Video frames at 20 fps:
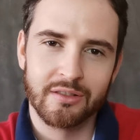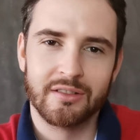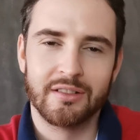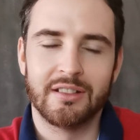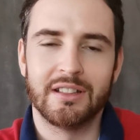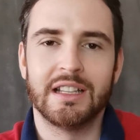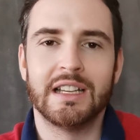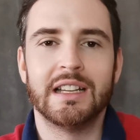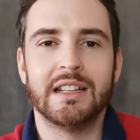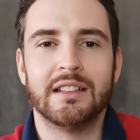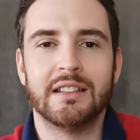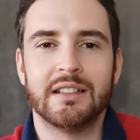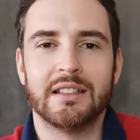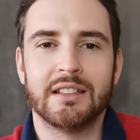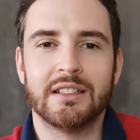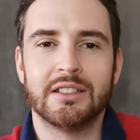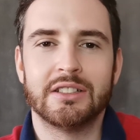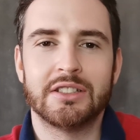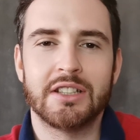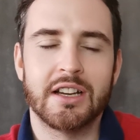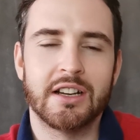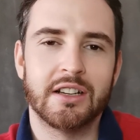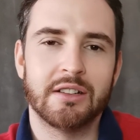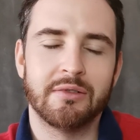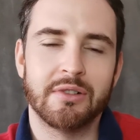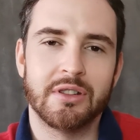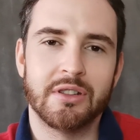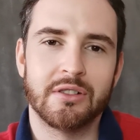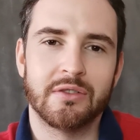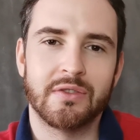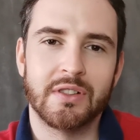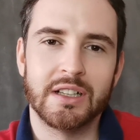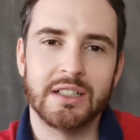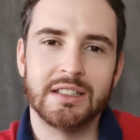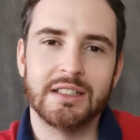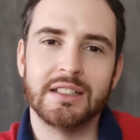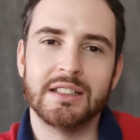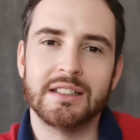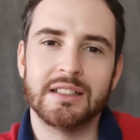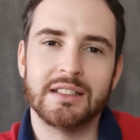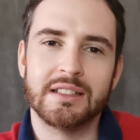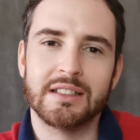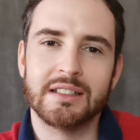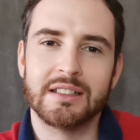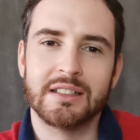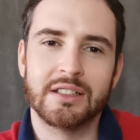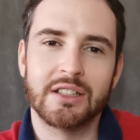then share it with your friends,